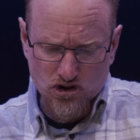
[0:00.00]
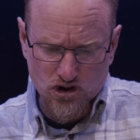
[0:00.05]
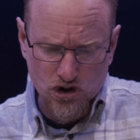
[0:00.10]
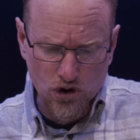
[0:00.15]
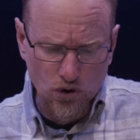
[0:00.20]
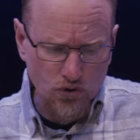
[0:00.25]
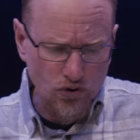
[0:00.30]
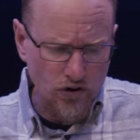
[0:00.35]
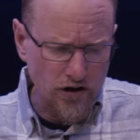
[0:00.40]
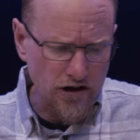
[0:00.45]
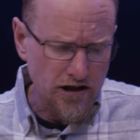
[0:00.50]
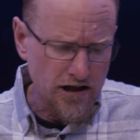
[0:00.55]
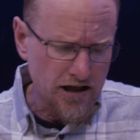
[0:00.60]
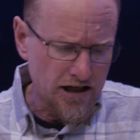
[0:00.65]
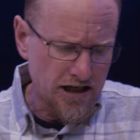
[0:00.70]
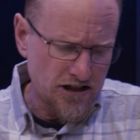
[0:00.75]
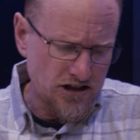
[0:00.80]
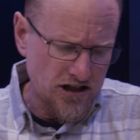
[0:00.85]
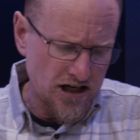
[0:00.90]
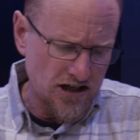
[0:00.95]
children,
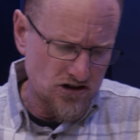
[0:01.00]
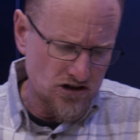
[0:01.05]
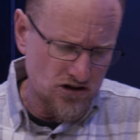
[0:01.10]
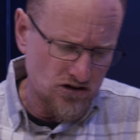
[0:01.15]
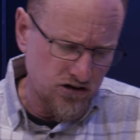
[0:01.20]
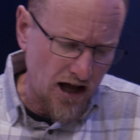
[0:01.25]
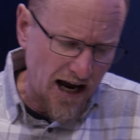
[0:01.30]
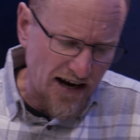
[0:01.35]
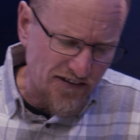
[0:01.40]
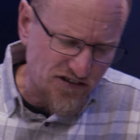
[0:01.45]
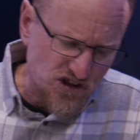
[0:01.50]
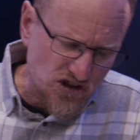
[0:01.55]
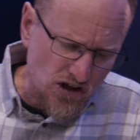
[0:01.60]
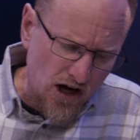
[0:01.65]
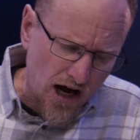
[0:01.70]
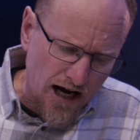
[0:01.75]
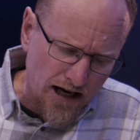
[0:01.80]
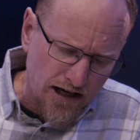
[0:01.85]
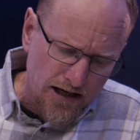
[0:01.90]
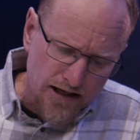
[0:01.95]
he takes his
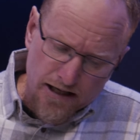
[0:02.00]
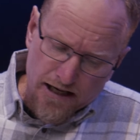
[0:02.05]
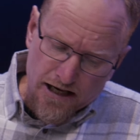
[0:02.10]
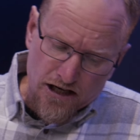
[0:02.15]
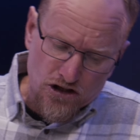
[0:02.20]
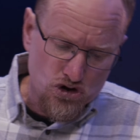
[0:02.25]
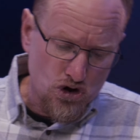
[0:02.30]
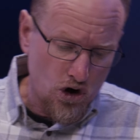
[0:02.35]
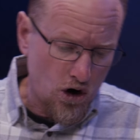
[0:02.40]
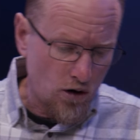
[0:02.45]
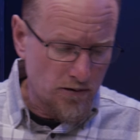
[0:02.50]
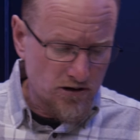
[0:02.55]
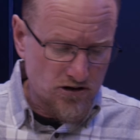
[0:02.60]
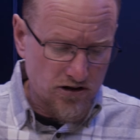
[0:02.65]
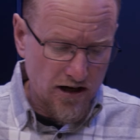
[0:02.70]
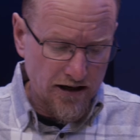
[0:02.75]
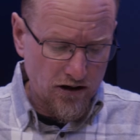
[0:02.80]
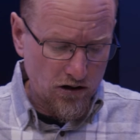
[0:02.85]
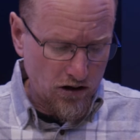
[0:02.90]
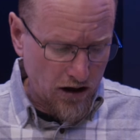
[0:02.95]
livestock, and Job is
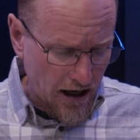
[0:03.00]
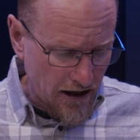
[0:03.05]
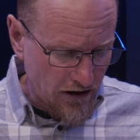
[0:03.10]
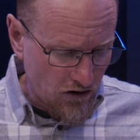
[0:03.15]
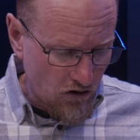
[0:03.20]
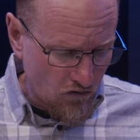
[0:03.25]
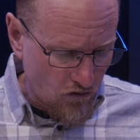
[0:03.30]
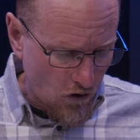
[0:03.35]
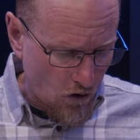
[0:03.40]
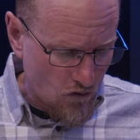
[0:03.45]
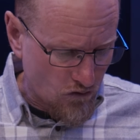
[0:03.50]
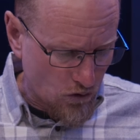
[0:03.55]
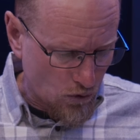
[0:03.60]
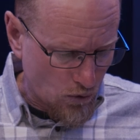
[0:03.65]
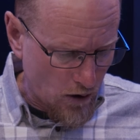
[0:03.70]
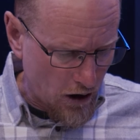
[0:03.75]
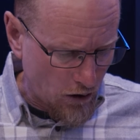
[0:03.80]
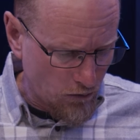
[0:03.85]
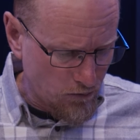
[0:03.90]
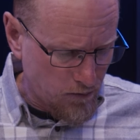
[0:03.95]
like kind of
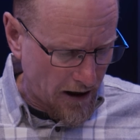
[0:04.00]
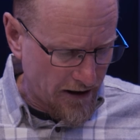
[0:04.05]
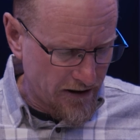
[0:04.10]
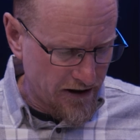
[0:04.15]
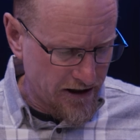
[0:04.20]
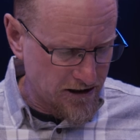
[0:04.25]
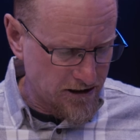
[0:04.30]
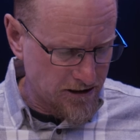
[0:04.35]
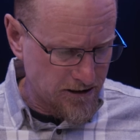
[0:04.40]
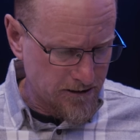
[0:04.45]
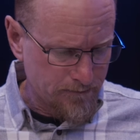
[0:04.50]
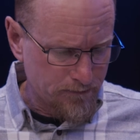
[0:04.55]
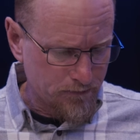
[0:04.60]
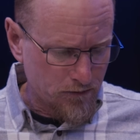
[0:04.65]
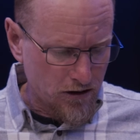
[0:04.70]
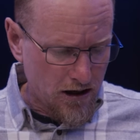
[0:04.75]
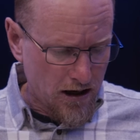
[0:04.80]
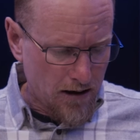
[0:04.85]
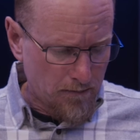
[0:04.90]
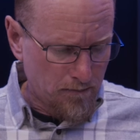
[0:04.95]
overwhelmed by this.
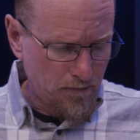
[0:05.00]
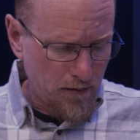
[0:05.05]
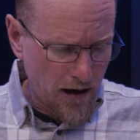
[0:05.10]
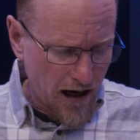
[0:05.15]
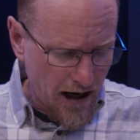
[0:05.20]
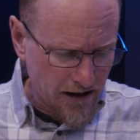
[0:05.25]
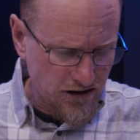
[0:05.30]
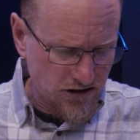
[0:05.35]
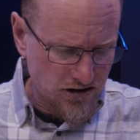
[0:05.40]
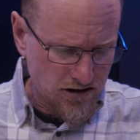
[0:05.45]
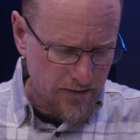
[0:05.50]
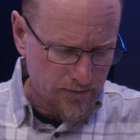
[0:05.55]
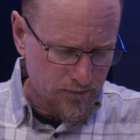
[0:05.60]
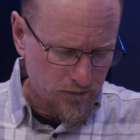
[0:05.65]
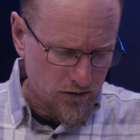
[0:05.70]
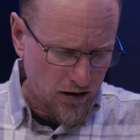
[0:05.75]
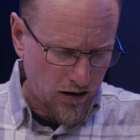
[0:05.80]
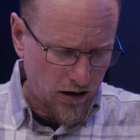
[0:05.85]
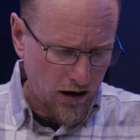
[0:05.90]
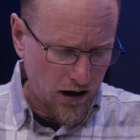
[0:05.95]
But
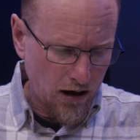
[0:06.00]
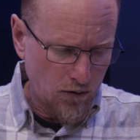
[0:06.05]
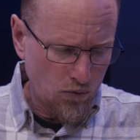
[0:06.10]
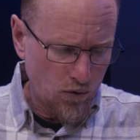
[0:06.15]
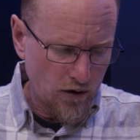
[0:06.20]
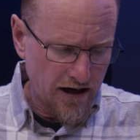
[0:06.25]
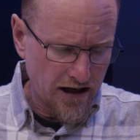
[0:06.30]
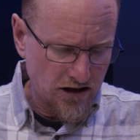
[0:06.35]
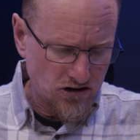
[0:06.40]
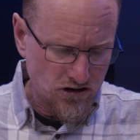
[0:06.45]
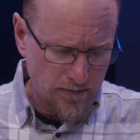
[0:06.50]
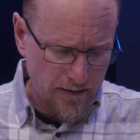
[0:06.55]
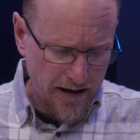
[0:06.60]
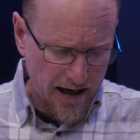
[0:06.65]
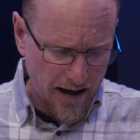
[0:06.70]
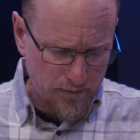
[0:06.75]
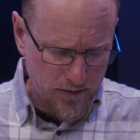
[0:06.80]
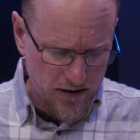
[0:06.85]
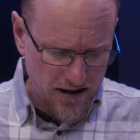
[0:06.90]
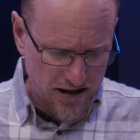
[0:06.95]
what ends up
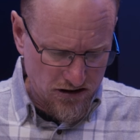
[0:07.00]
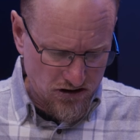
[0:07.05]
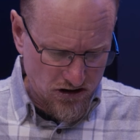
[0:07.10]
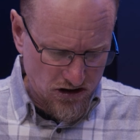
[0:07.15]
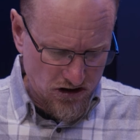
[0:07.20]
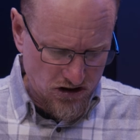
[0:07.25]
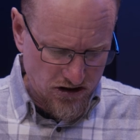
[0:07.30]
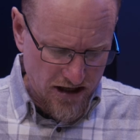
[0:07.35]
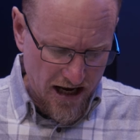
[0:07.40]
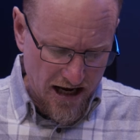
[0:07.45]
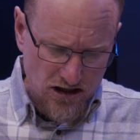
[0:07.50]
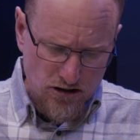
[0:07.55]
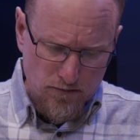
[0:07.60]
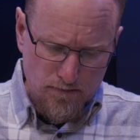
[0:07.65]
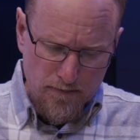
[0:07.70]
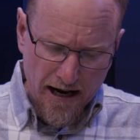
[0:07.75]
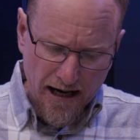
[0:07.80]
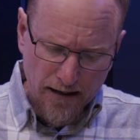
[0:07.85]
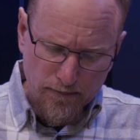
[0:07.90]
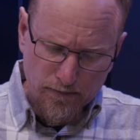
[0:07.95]
happening is he stands
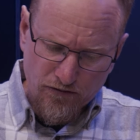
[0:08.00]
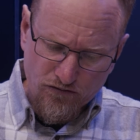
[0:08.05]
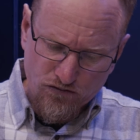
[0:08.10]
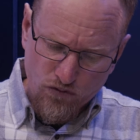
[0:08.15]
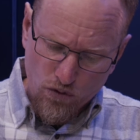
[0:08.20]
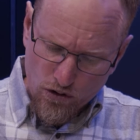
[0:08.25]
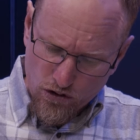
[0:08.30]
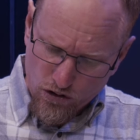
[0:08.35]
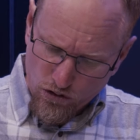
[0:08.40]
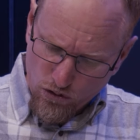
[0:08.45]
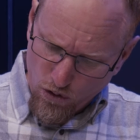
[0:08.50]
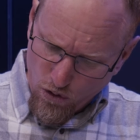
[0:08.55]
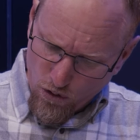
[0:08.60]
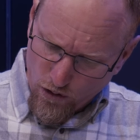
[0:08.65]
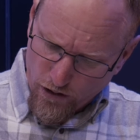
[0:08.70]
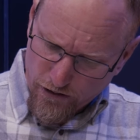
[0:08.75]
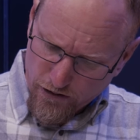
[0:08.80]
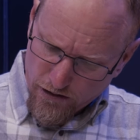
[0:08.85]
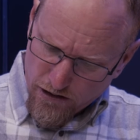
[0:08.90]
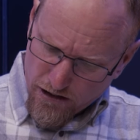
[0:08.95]
back before the
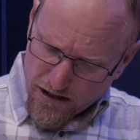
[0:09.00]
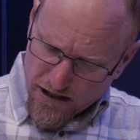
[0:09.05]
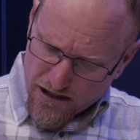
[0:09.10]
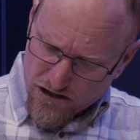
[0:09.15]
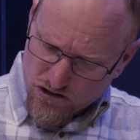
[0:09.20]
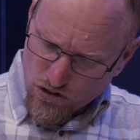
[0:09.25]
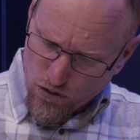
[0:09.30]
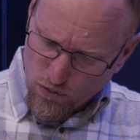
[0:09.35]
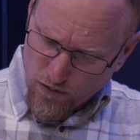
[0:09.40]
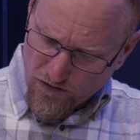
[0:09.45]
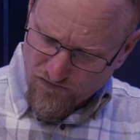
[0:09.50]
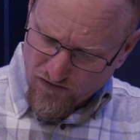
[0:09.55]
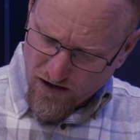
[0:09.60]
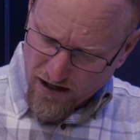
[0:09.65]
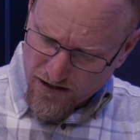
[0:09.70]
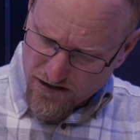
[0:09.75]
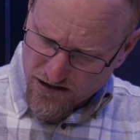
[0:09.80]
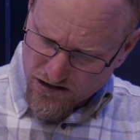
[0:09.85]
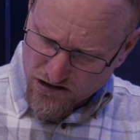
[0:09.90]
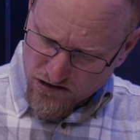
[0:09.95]
Lord, and so we
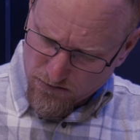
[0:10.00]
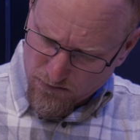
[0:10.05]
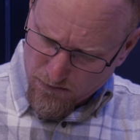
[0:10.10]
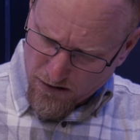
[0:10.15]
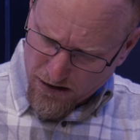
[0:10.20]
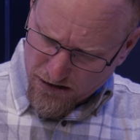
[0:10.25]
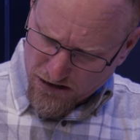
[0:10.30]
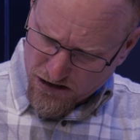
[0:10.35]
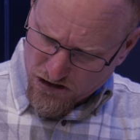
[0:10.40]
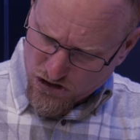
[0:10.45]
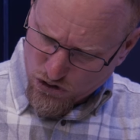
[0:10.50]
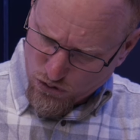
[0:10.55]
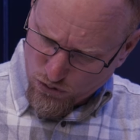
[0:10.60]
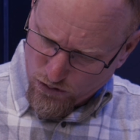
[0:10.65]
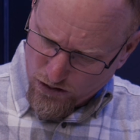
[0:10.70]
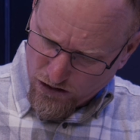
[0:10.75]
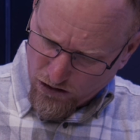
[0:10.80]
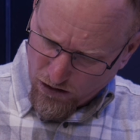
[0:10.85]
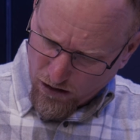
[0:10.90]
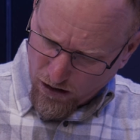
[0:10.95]
find this
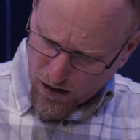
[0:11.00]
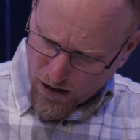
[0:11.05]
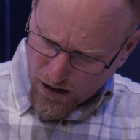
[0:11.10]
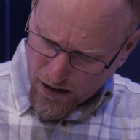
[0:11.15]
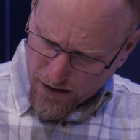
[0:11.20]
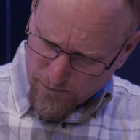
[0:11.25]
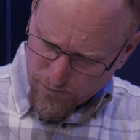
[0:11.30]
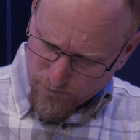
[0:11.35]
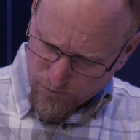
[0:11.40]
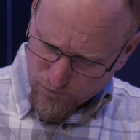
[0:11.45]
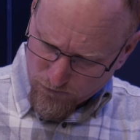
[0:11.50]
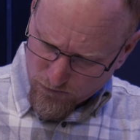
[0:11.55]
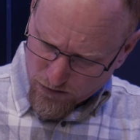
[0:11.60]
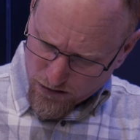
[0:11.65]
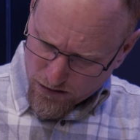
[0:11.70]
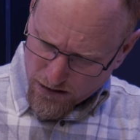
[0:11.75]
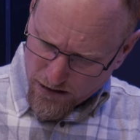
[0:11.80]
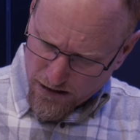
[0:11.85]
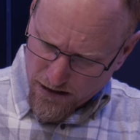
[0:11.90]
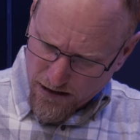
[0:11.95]
continuing on
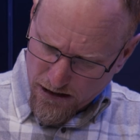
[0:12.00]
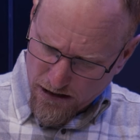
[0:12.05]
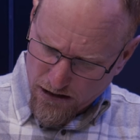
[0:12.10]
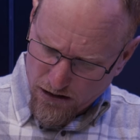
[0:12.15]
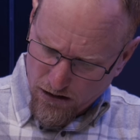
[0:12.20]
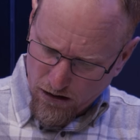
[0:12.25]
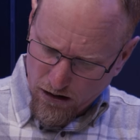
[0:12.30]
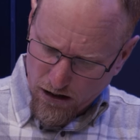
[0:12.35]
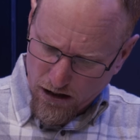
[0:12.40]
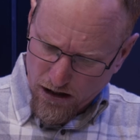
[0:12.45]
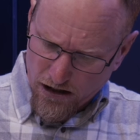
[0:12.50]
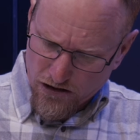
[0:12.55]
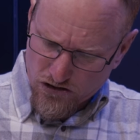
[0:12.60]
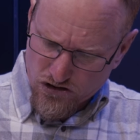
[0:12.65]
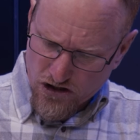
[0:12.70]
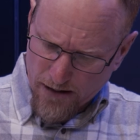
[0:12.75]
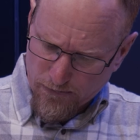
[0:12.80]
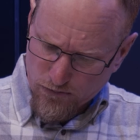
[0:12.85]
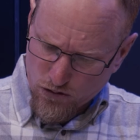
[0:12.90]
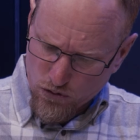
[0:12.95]
in
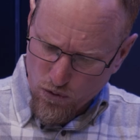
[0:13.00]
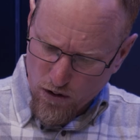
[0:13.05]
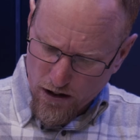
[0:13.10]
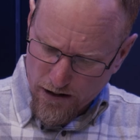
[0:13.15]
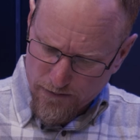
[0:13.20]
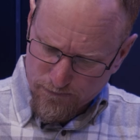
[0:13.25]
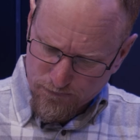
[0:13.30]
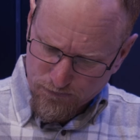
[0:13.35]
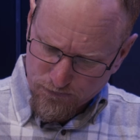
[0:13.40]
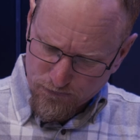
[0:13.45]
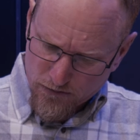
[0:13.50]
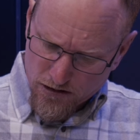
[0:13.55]
chapter 1.